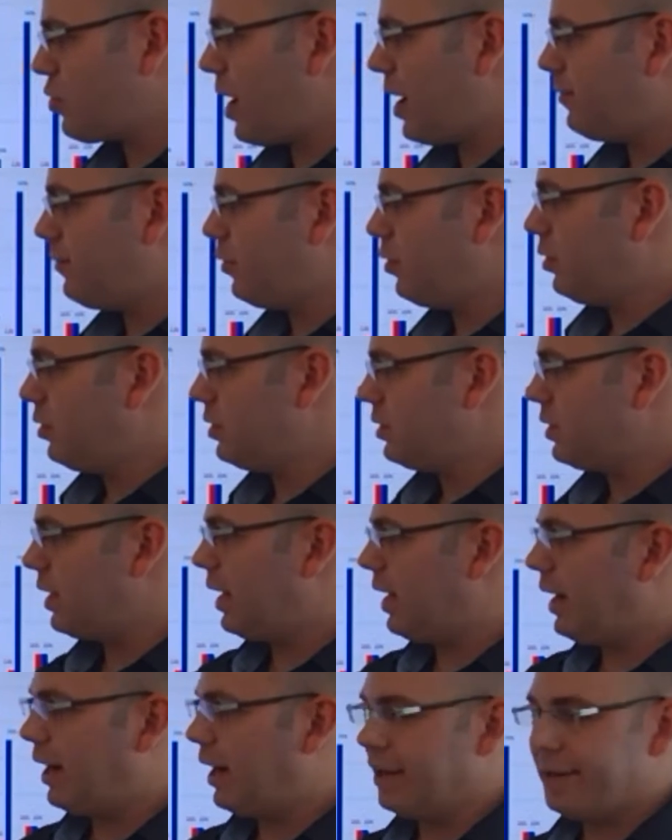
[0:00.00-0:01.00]

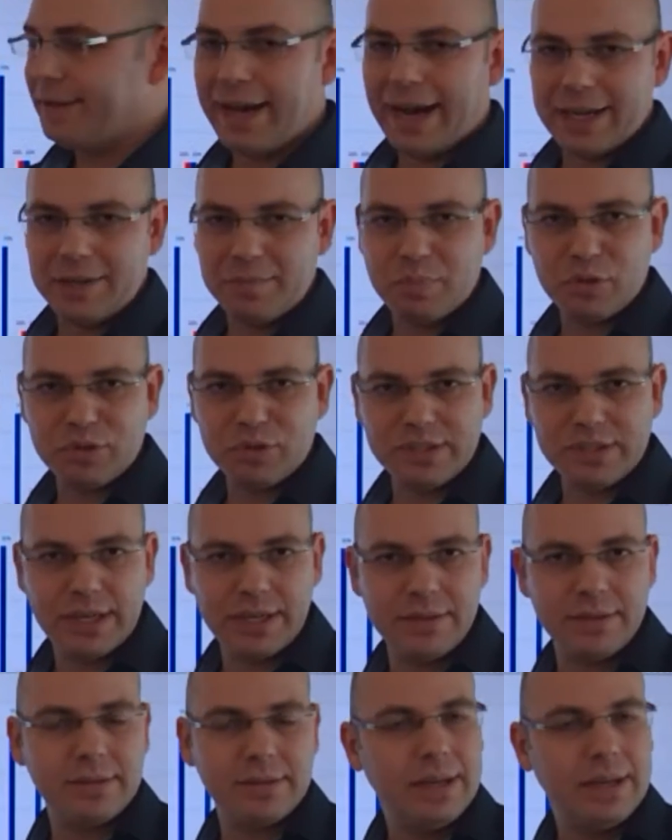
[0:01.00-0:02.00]
travel,
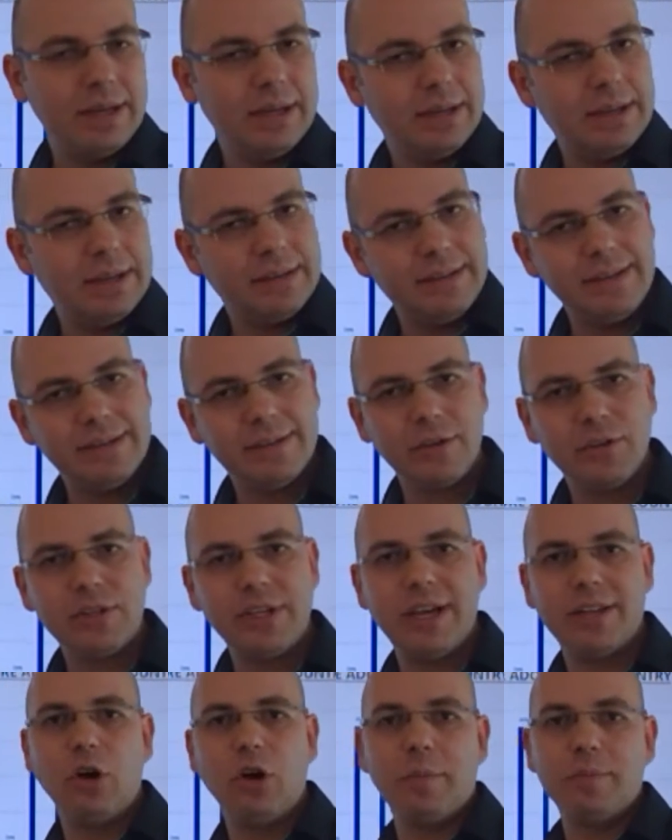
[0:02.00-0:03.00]
9%. These are
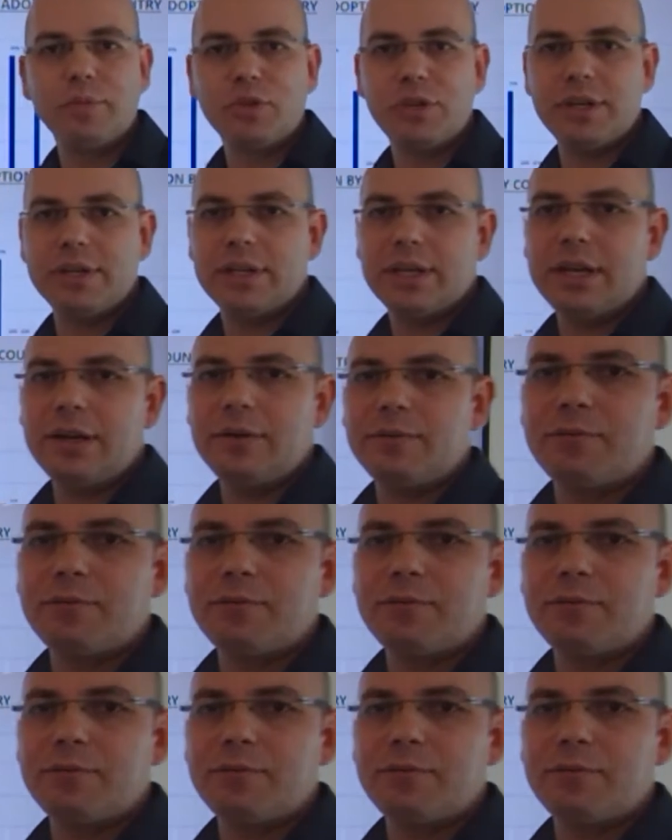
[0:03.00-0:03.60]
the adoption.